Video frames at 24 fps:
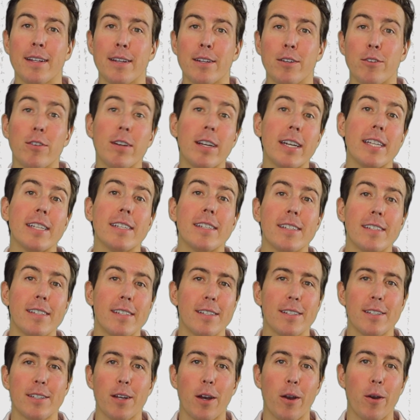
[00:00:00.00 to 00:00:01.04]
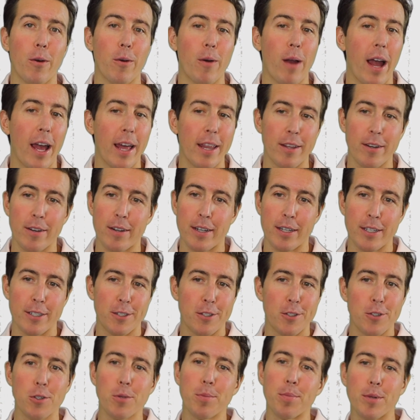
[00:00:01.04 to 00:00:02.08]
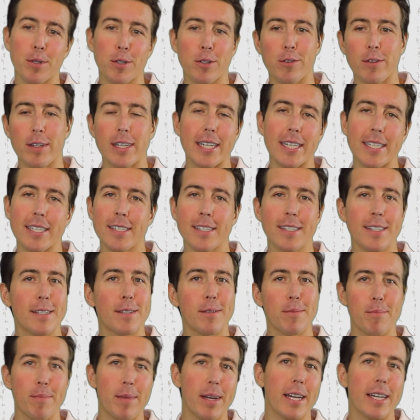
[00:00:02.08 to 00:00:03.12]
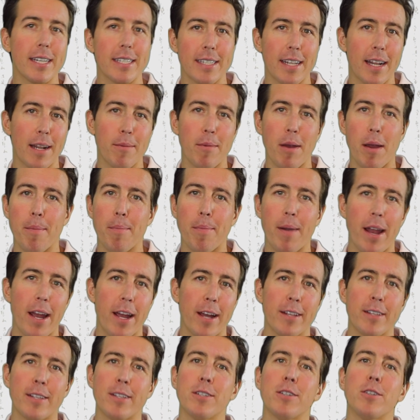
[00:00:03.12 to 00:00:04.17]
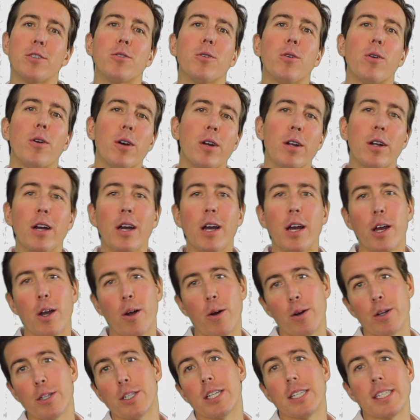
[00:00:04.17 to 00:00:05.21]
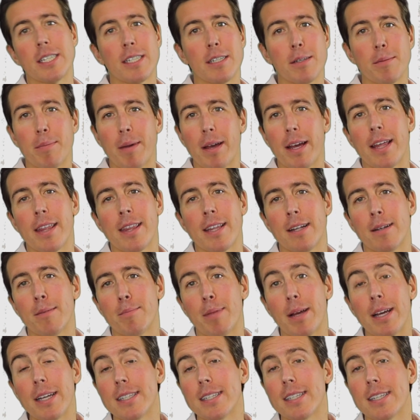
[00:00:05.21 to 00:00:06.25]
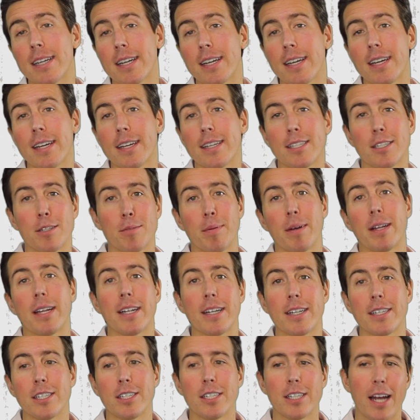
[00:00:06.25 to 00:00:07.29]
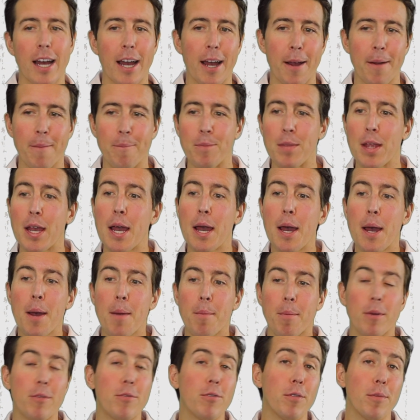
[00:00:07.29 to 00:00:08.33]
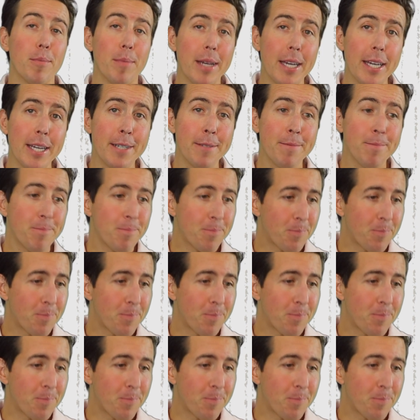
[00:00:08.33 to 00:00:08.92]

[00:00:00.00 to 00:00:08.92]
greens. So either a super greens mix that I might buy at the store or just a basic spinach. But for me,